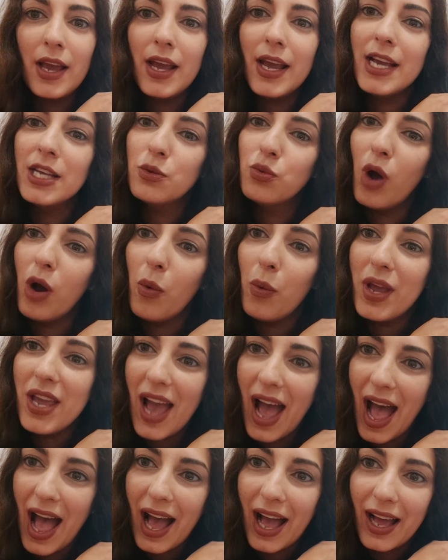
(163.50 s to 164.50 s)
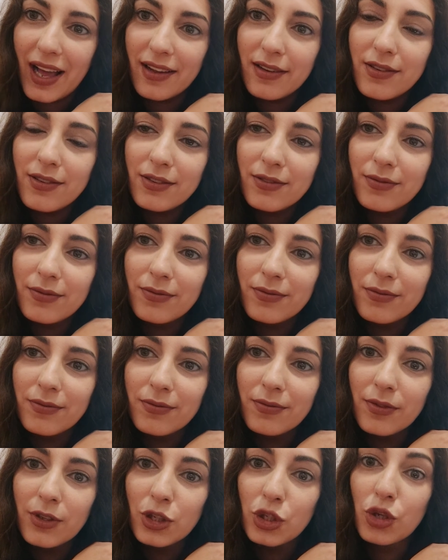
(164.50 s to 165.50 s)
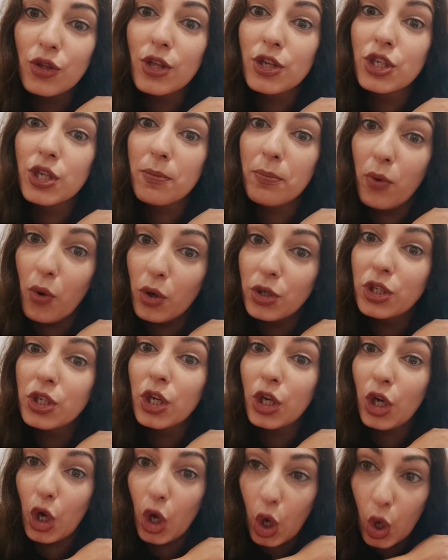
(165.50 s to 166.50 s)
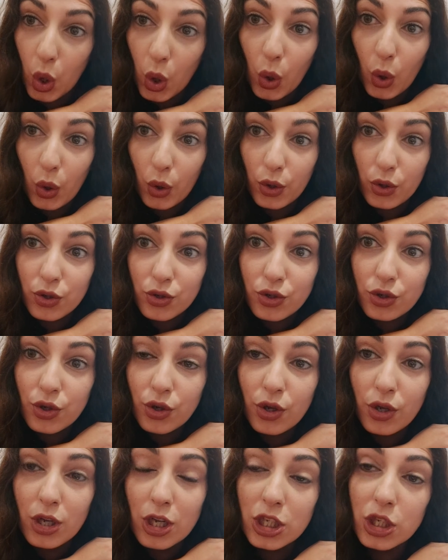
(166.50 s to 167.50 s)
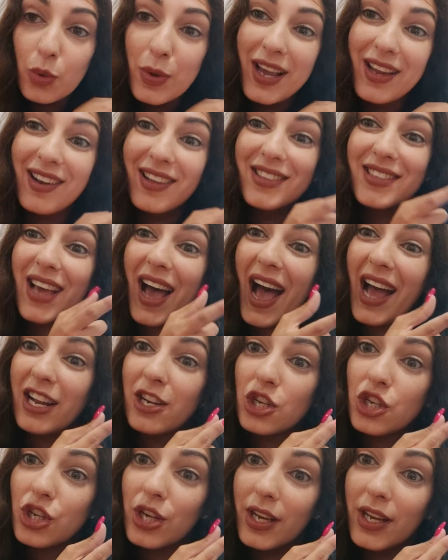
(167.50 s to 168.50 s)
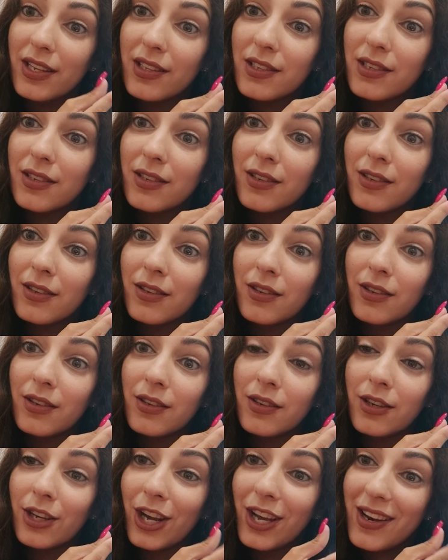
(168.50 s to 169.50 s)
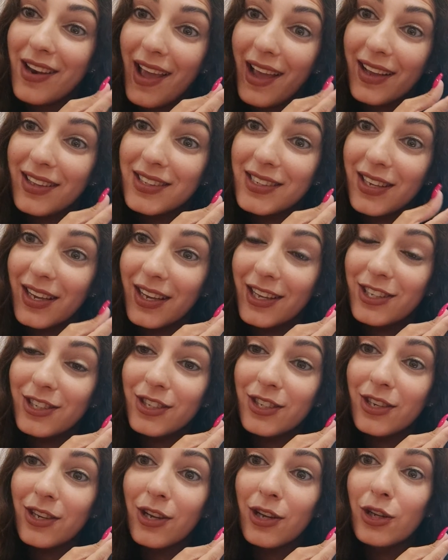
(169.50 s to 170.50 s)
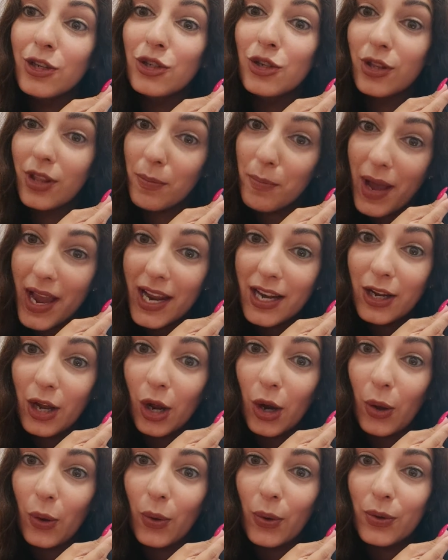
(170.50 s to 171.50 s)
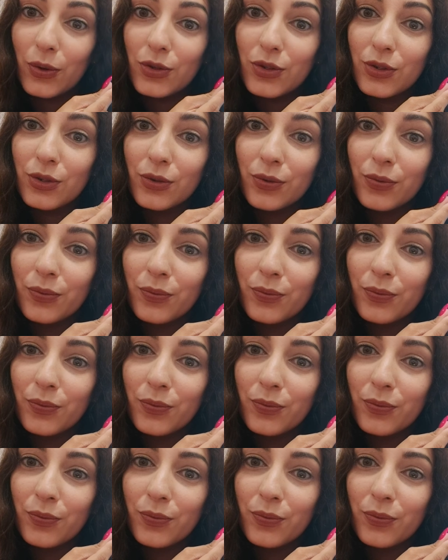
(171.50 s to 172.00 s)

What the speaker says: is what we add to the subordinate clause so we can attach it, connect it to the main clause.